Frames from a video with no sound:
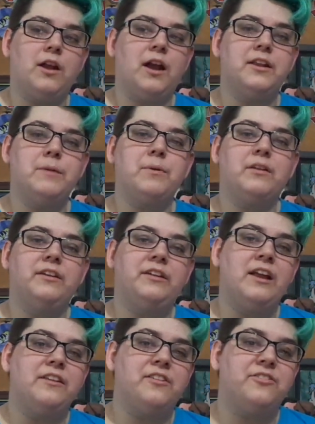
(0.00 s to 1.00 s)
I typically
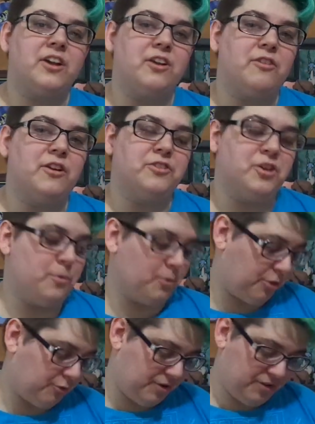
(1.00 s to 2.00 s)
tend to stick around two or
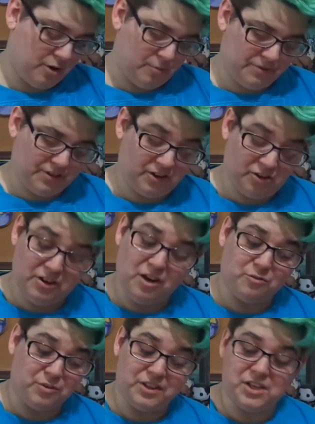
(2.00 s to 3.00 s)
three though, but they turn
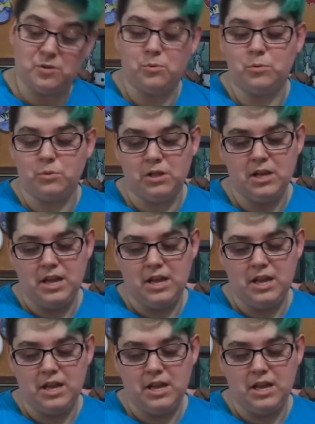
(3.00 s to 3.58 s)
out really cool.